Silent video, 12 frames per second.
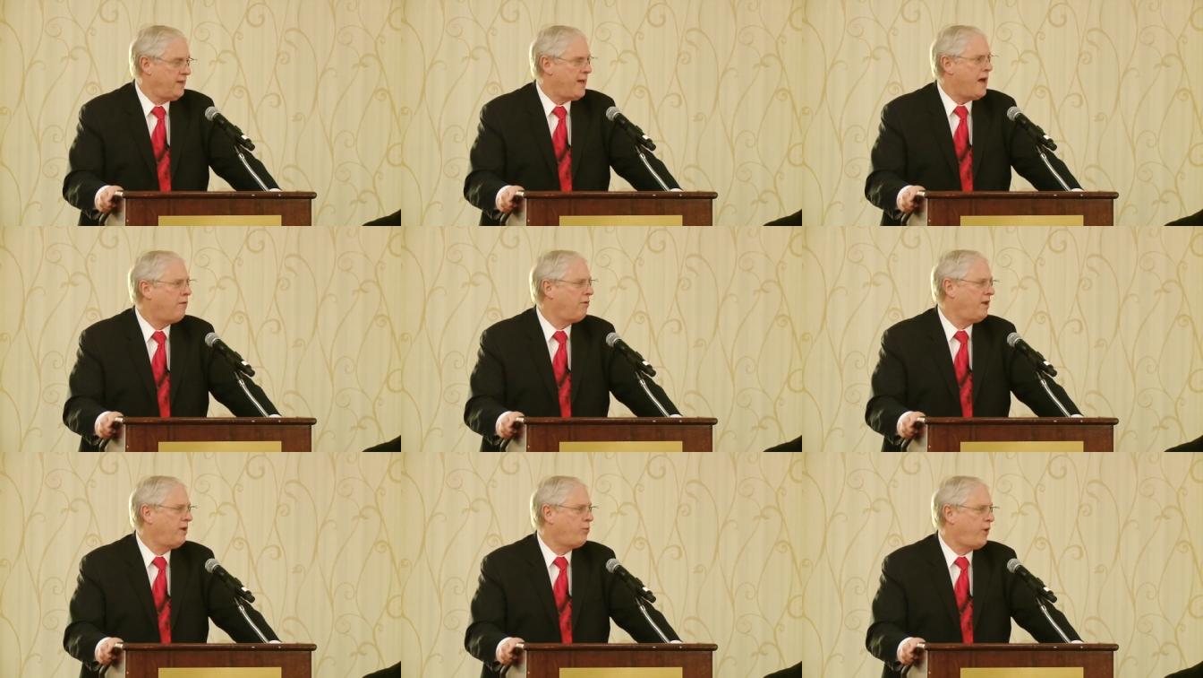
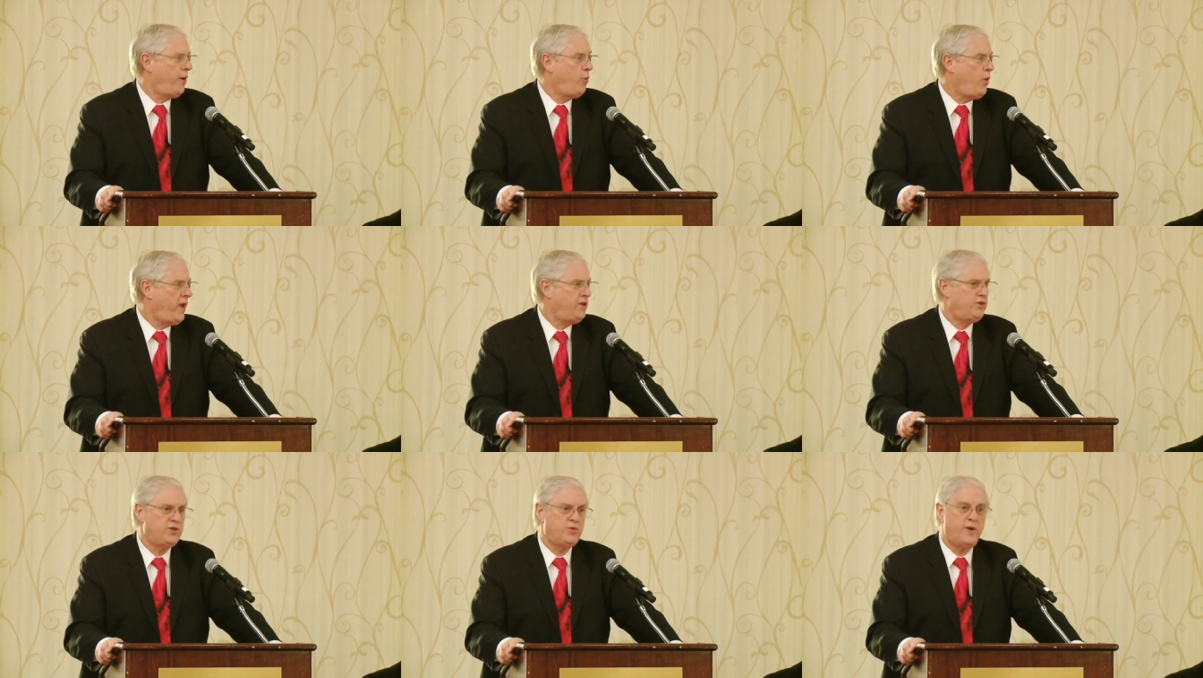Hourly
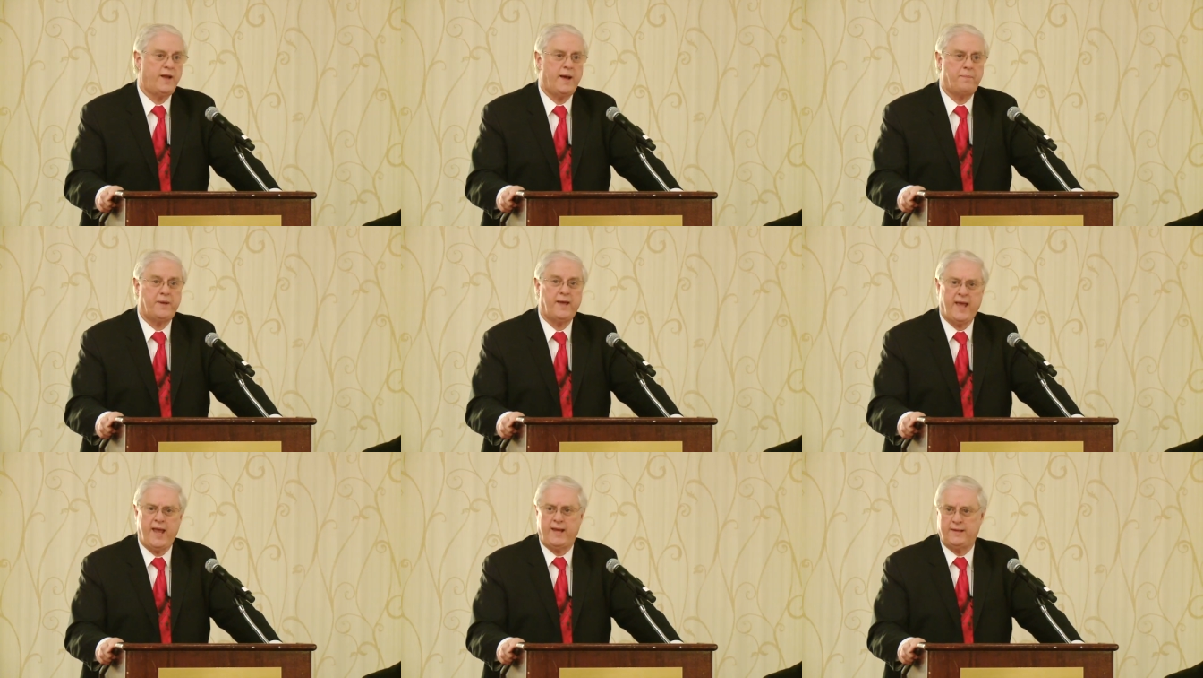wages went up
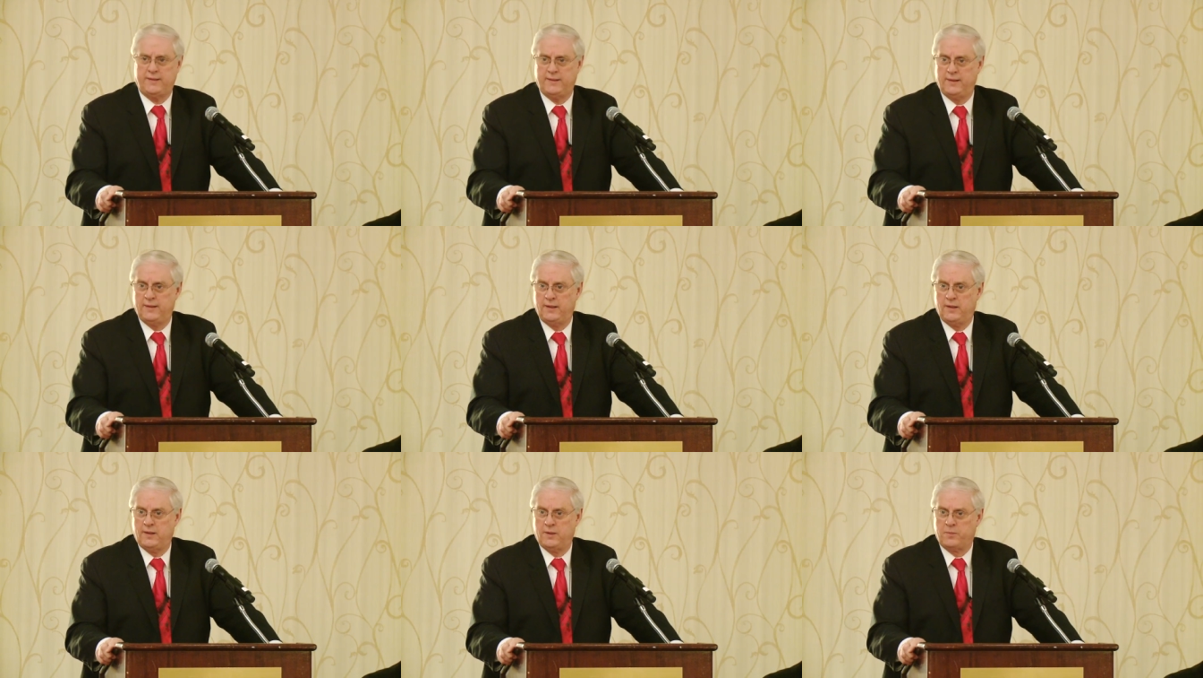
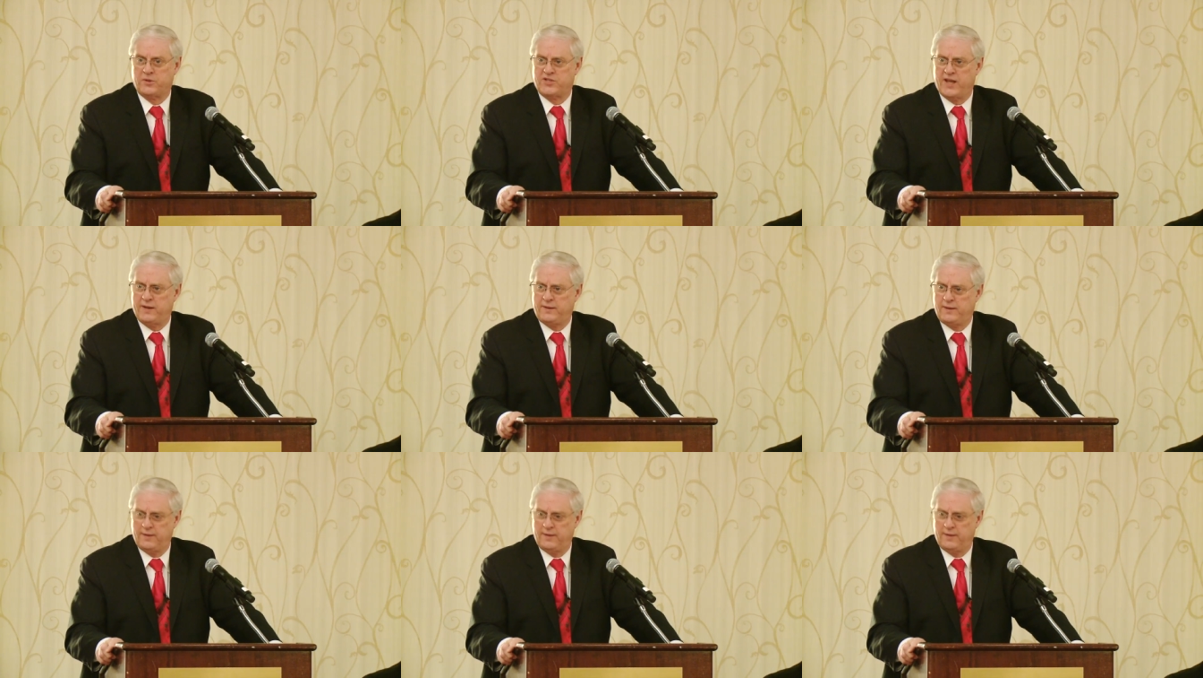8%.